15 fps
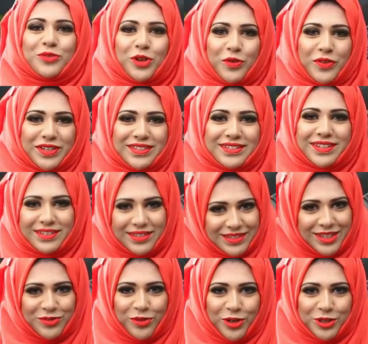So viewers, this
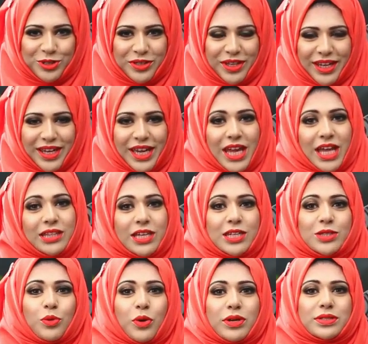is it for today.
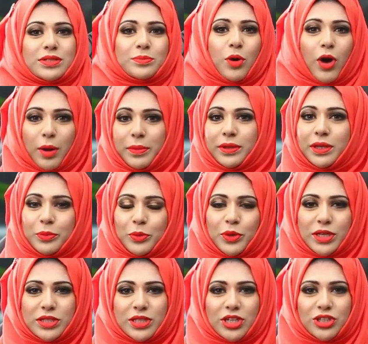This was Mohamed
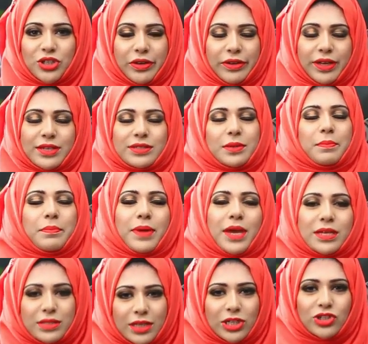Abuissa sharing his
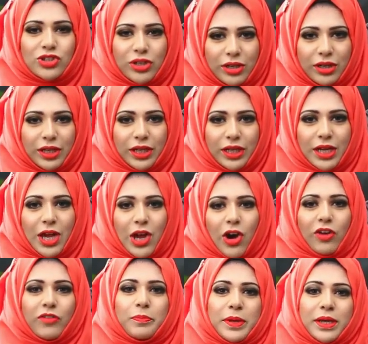amazing journey
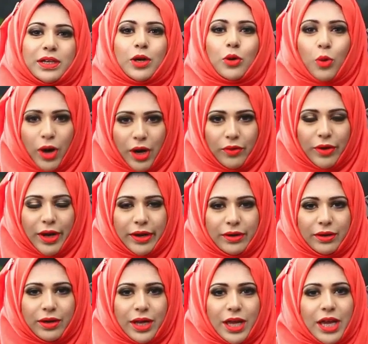of being a quad
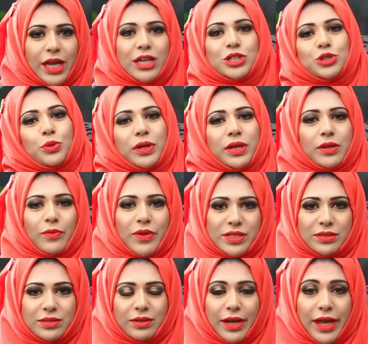rider into an
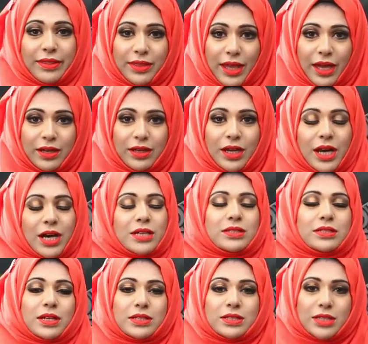investor and then
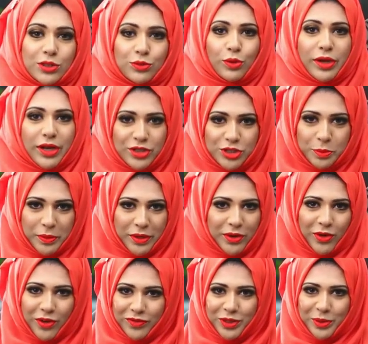a successful
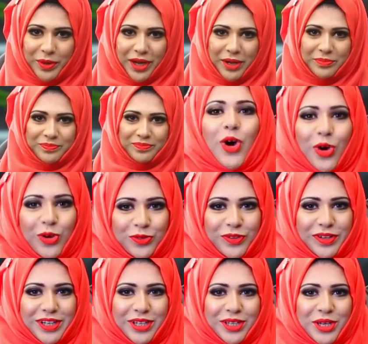entrepreneur of Doha.
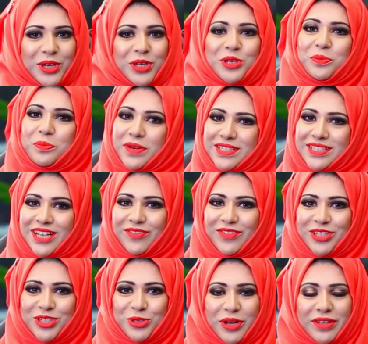Hopefully, you must
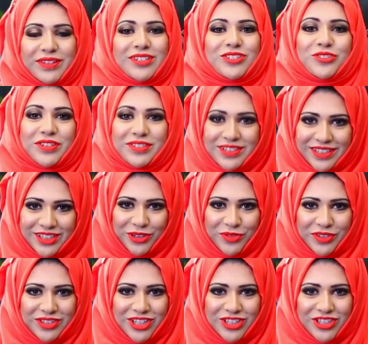have enjoyed the interesting
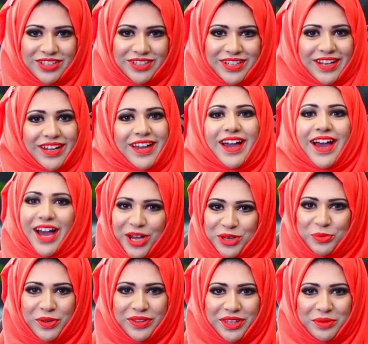conversation that I
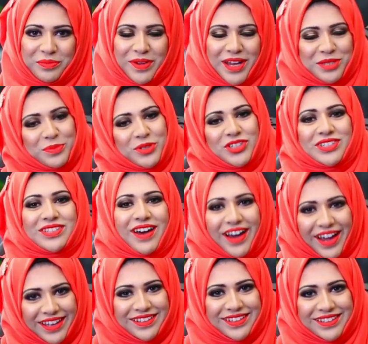had with him as much as
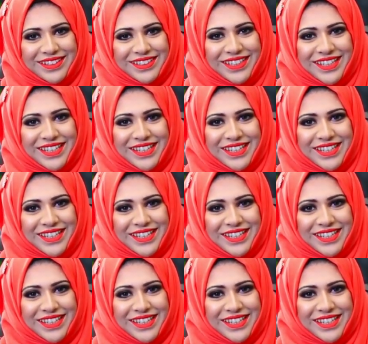I did.